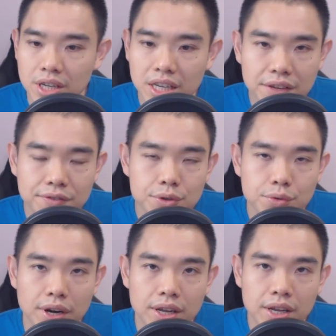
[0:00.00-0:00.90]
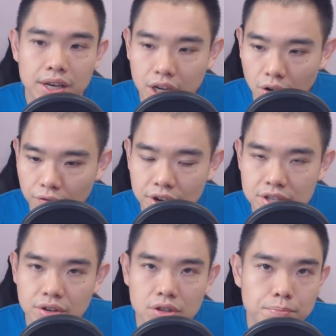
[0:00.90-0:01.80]
it gives you, right, the
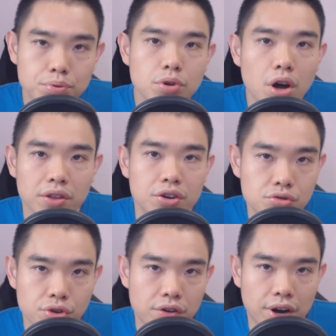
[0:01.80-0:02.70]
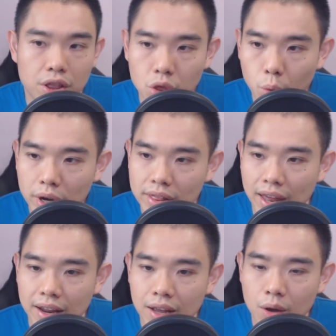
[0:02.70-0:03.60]
confidence, right, to put on a trade, right, knowing
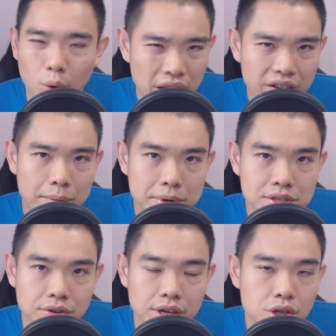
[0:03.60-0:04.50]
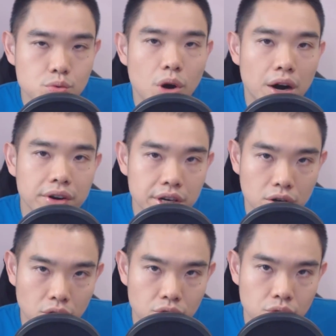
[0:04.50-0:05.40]
that whatever happens, right, you are in
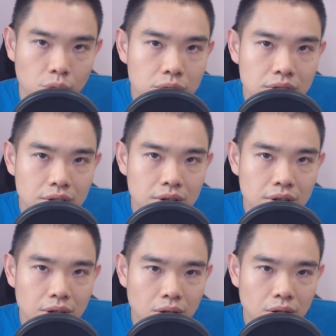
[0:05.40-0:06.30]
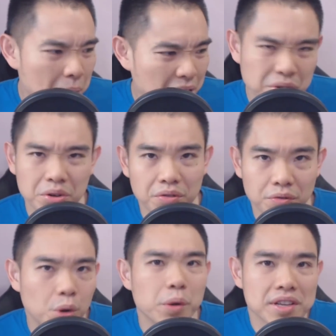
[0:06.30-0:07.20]
control. Compared to,
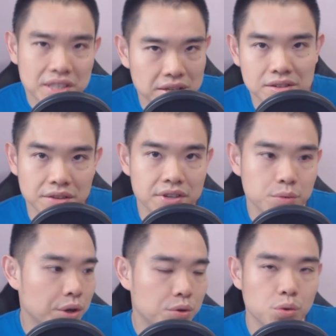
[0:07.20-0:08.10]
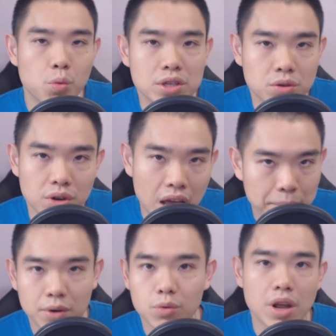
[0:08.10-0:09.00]
following a signal service where you don't know what's going to
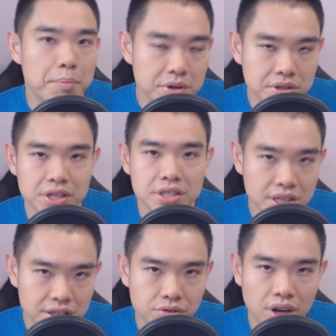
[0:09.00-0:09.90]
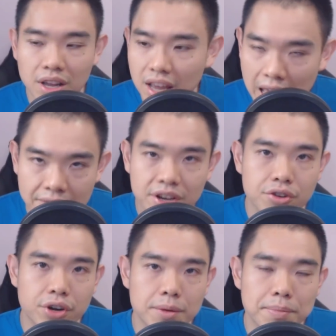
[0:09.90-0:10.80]
happen, who that person is, etc. Having a
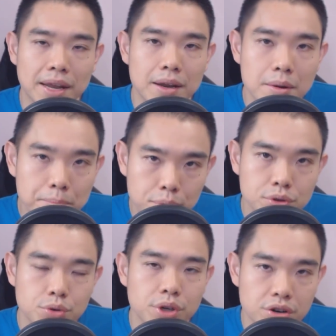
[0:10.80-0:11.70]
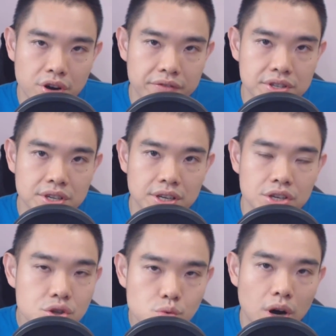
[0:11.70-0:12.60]
trading plan puts you in the driver's seat.
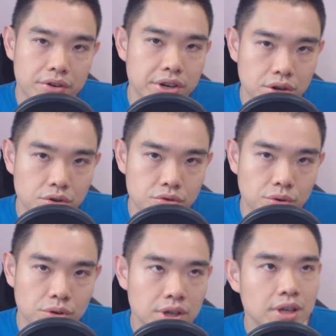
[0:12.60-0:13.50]
You are in control.